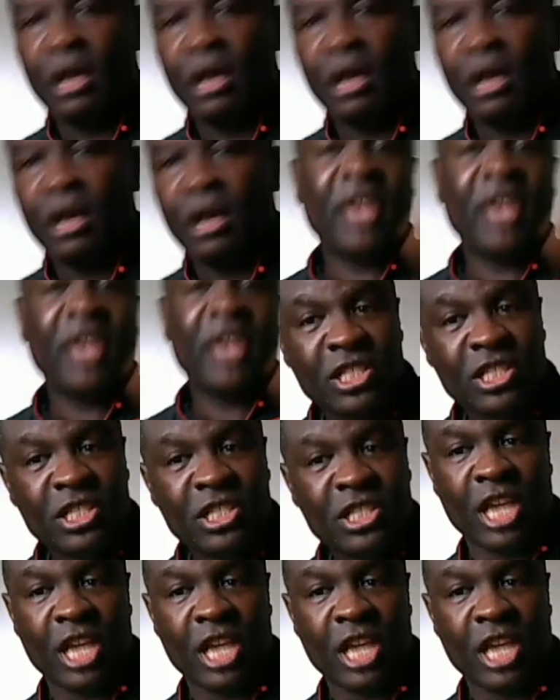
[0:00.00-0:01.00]
of
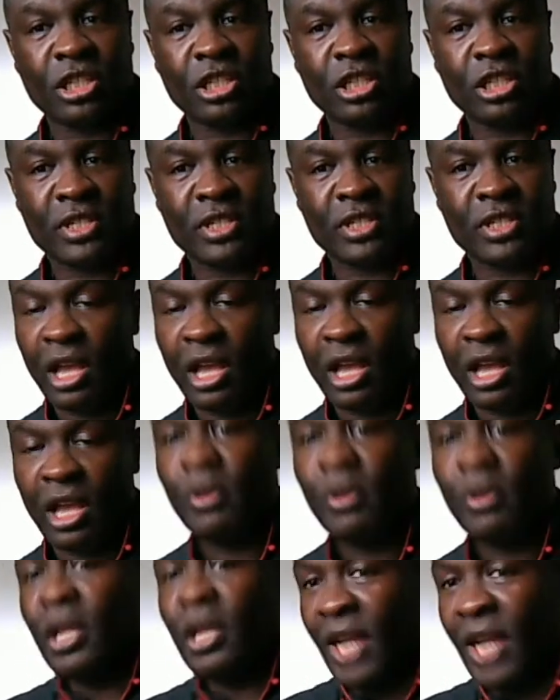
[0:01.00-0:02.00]
his Nation of Islam,
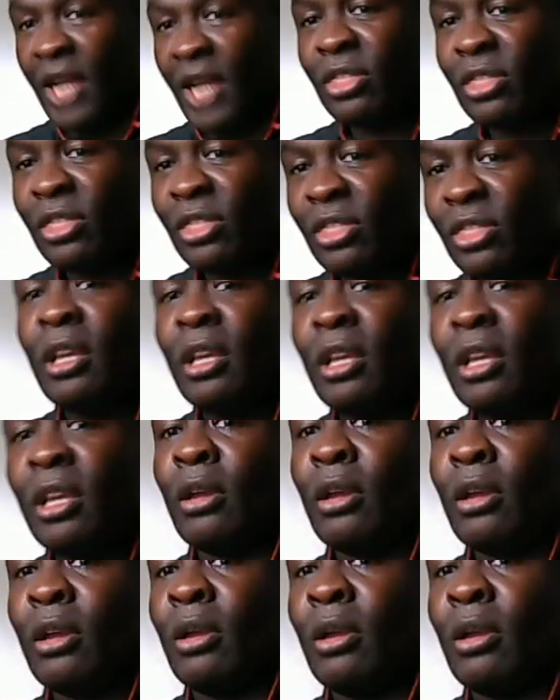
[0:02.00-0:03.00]
not the
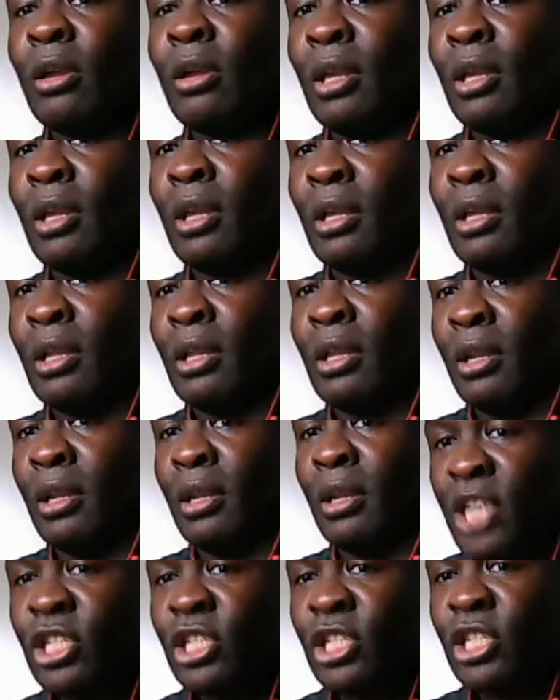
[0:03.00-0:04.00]

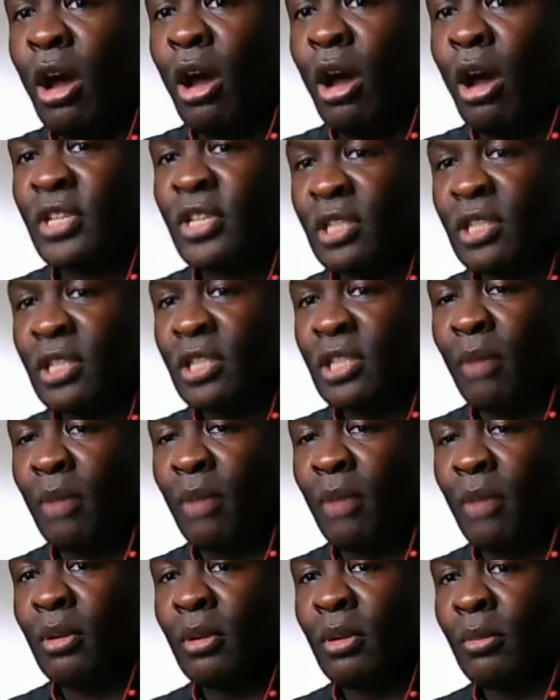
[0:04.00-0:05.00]
Nation of
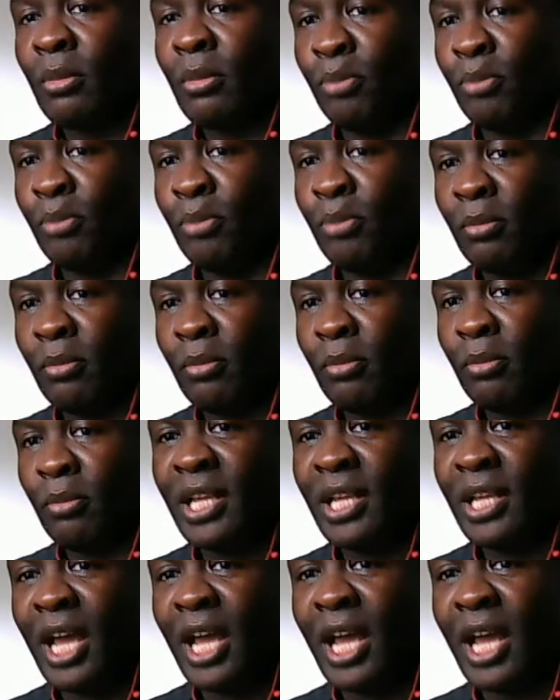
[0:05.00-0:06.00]
Islam built by
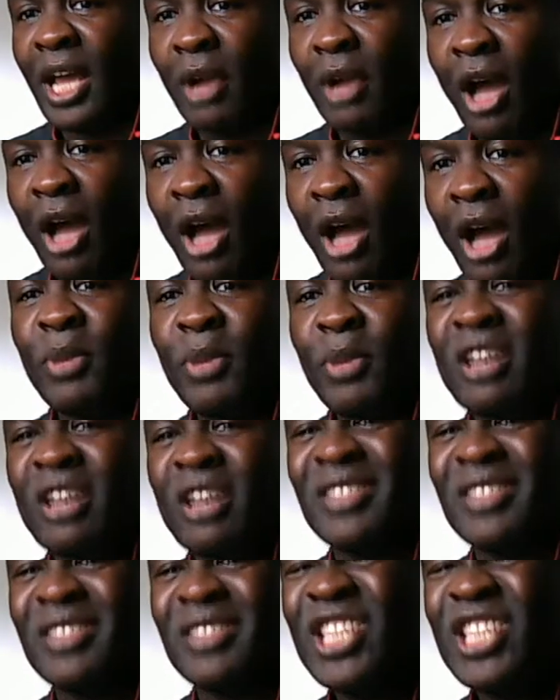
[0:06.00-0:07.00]
Elijah Muhammad, because
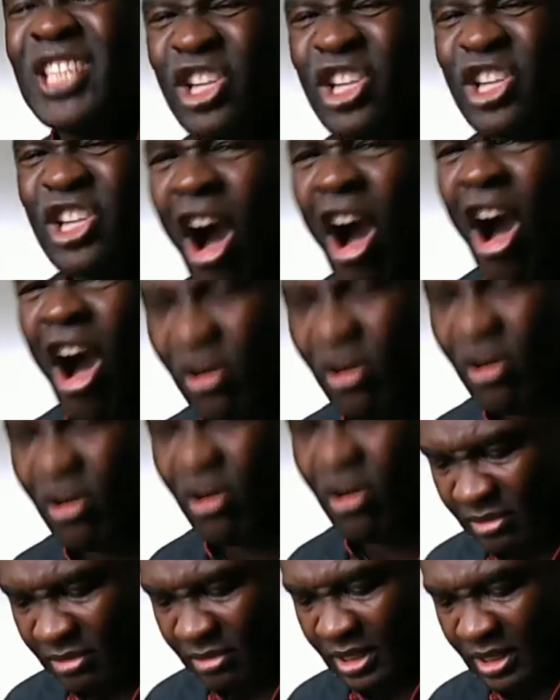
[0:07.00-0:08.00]
that's gone.
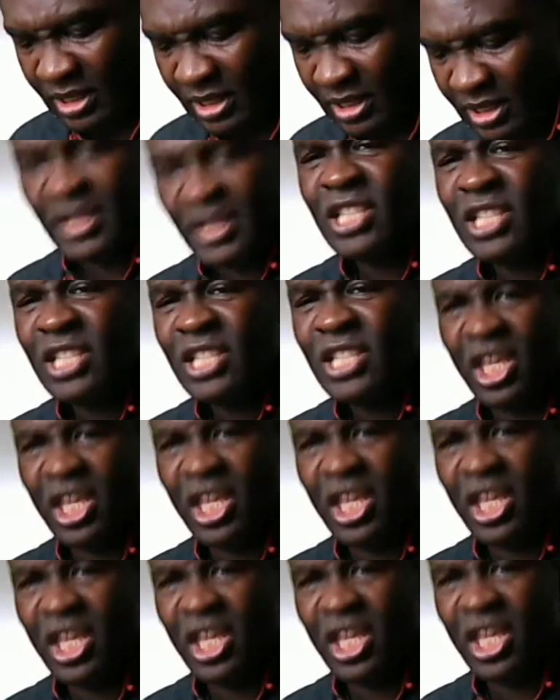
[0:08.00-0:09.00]
That's a
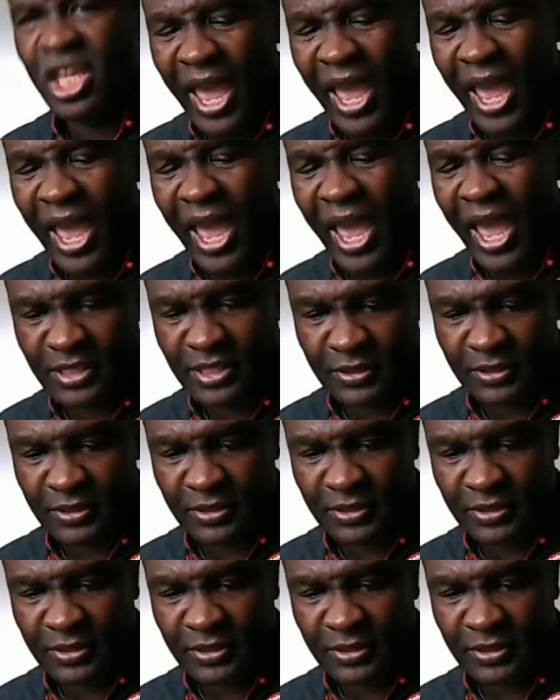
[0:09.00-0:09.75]
thing of the past.